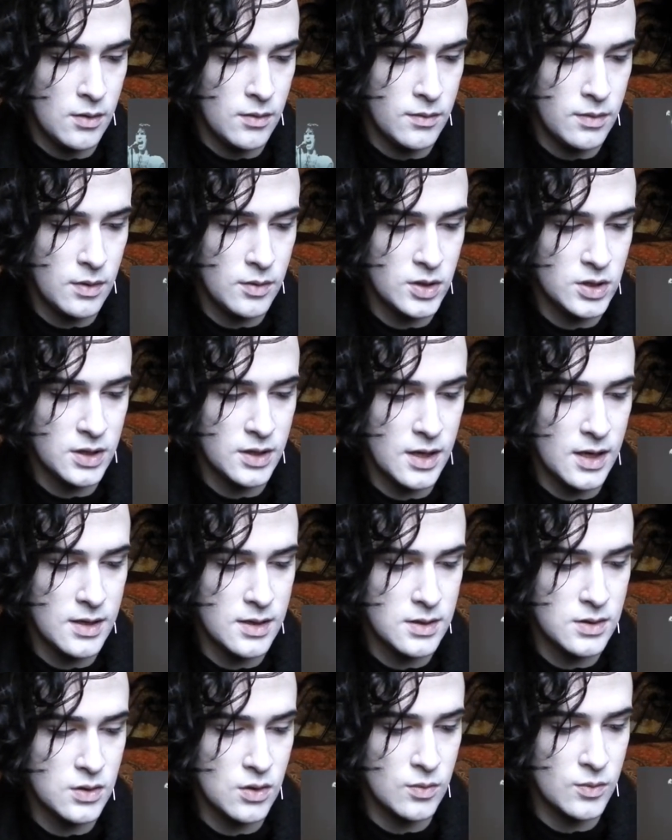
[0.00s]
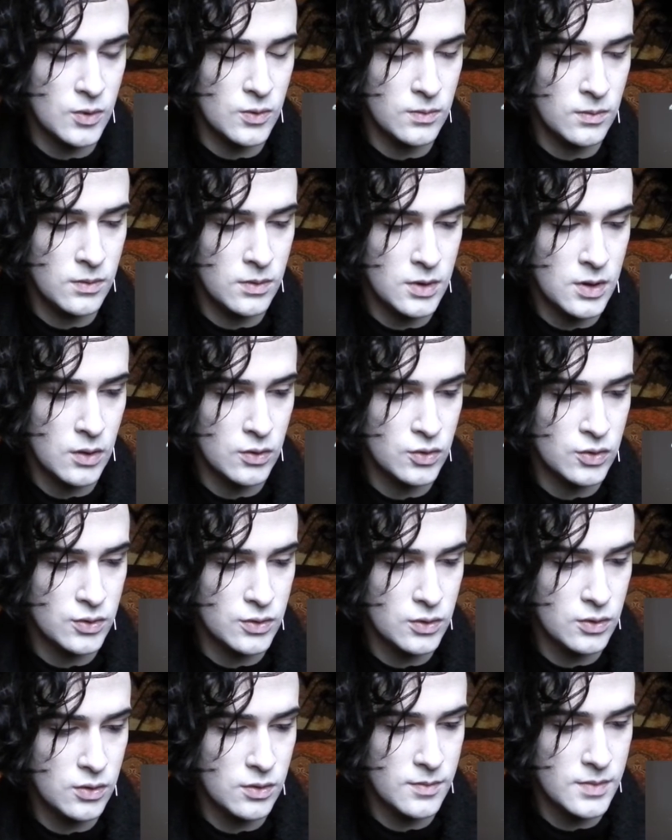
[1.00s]
Pushed against normal cultural
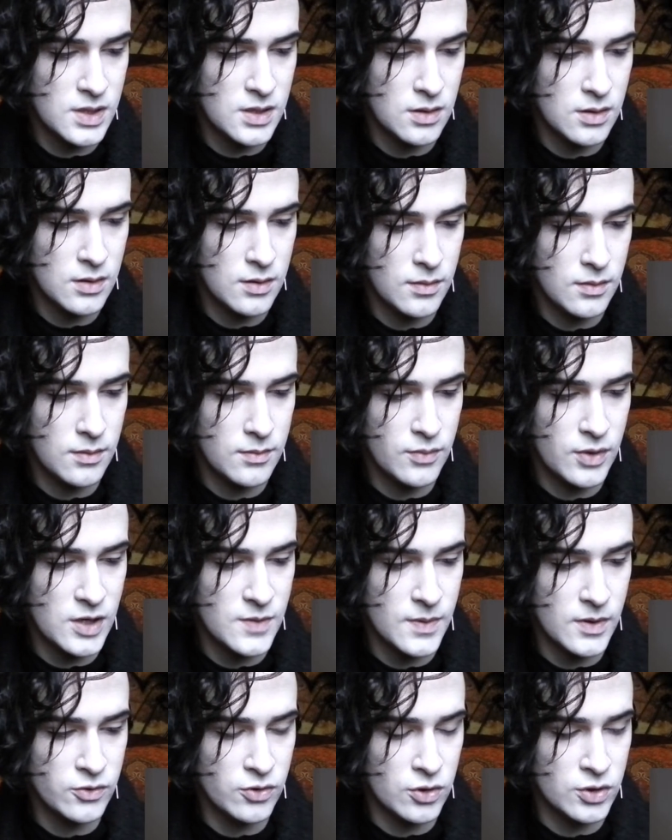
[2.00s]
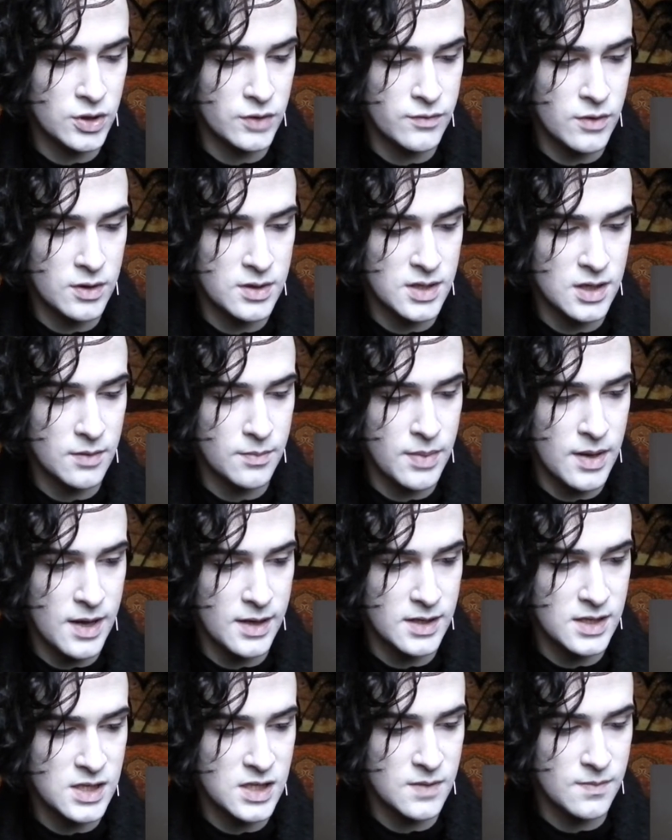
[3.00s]
norms. Raised by judging rocks like
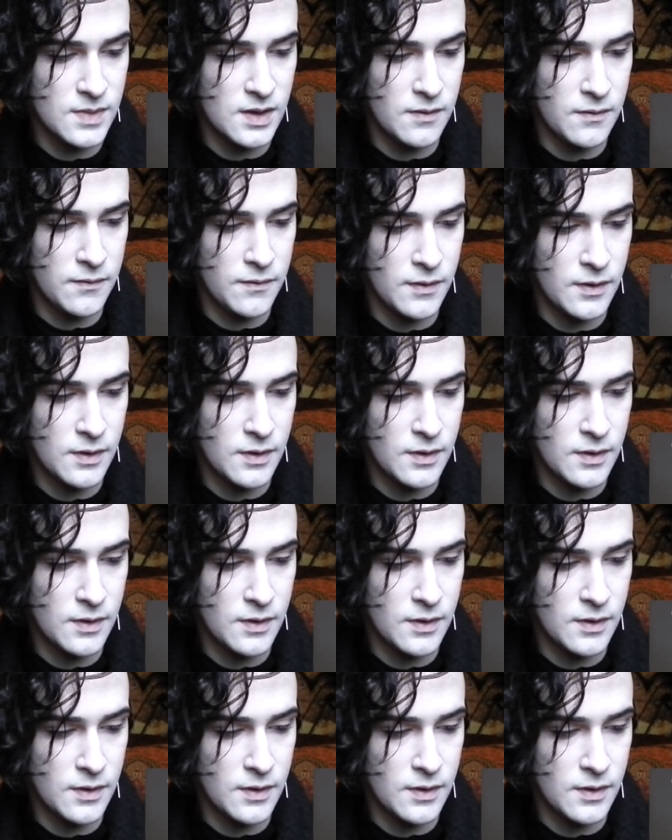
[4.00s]
Patti Smith.